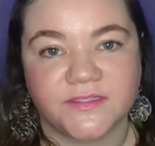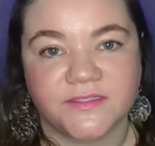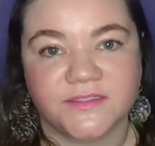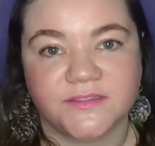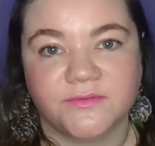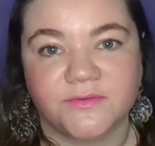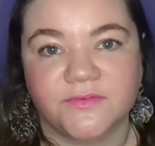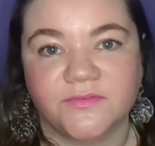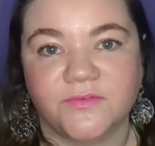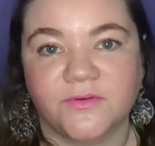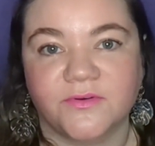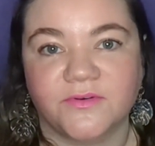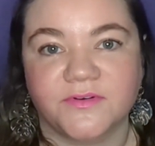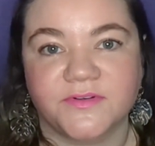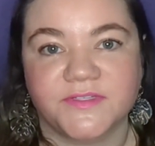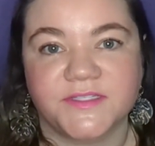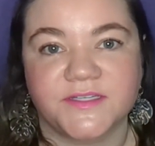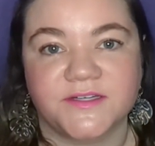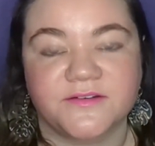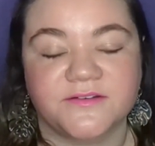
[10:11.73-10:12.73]
So of
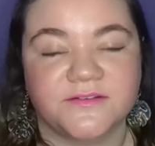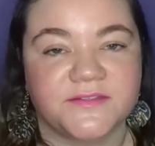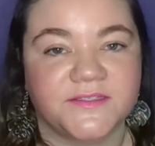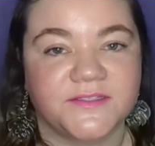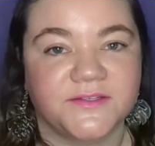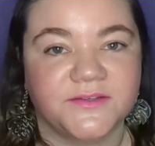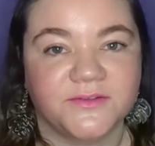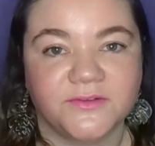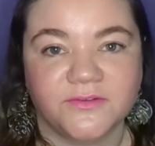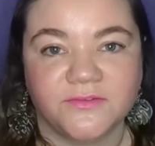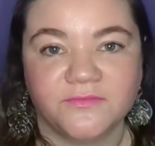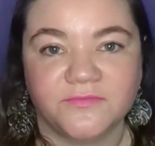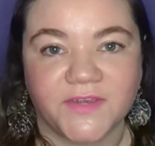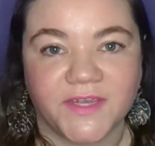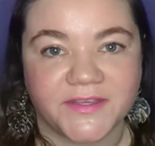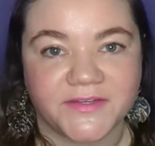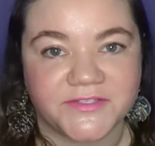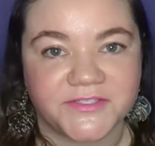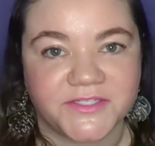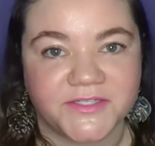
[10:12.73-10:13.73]
course there's good
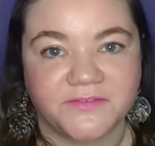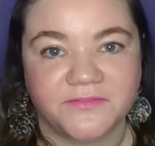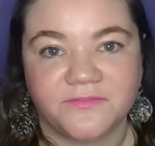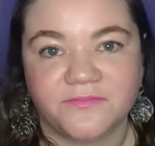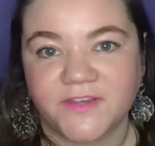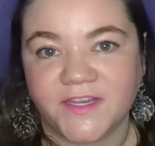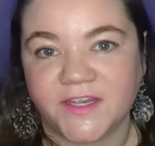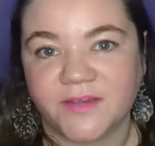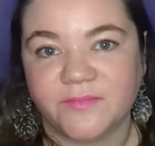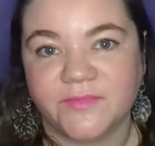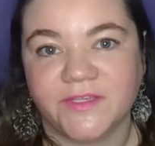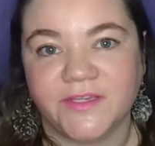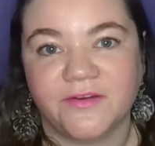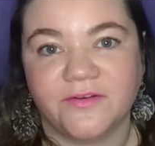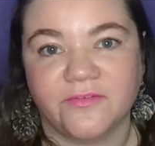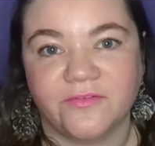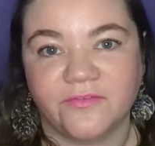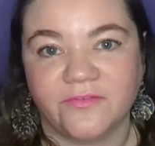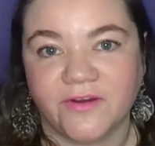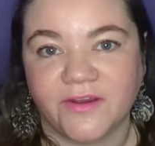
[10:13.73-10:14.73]
old-fashioned family
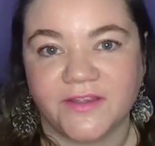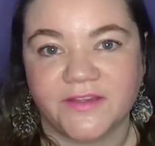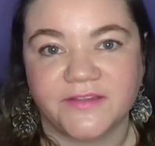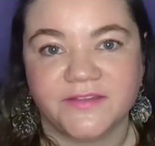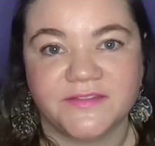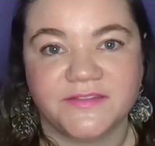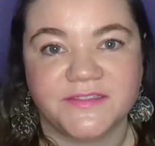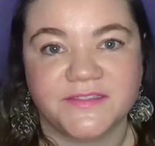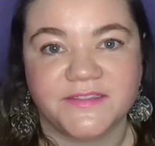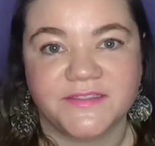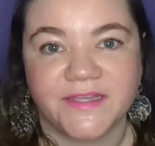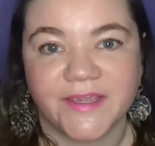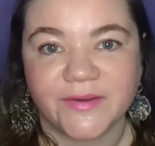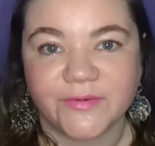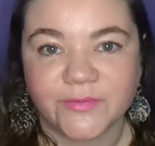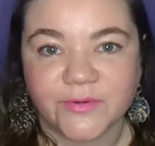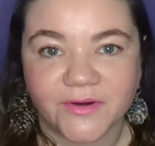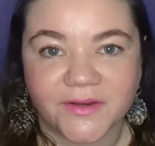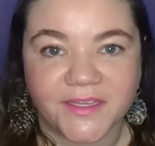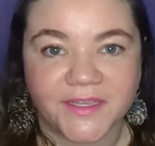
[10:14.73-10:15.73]
or friend
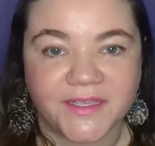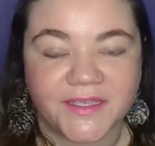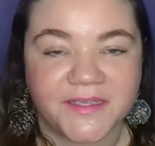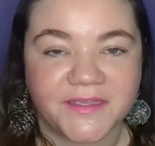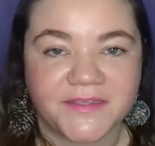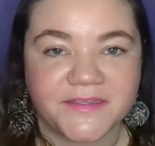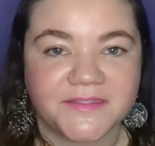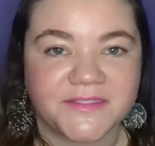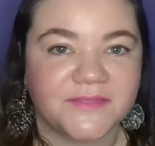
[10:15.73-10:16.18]
networking.